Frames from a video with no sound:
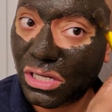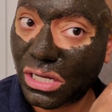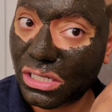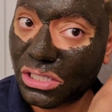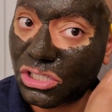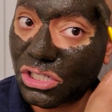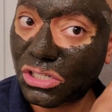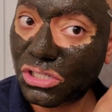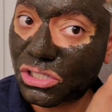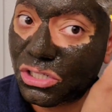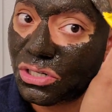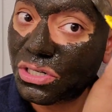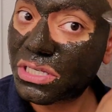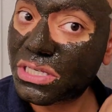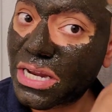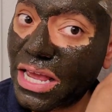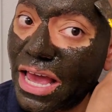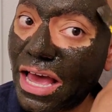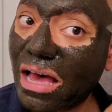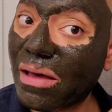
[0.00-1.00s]
ginger
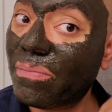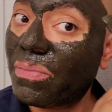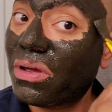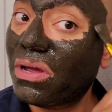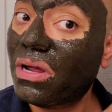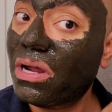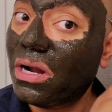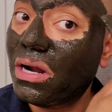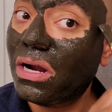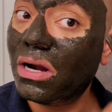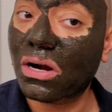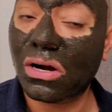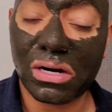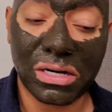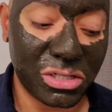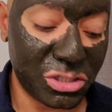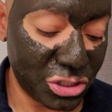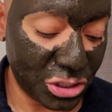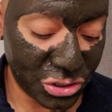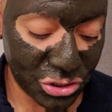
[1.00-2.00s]
snap or a
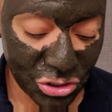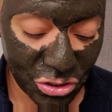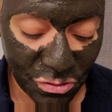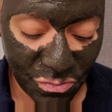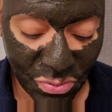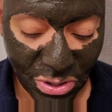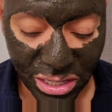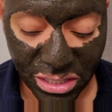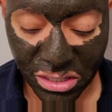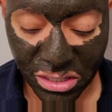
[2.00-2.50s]
gingerbread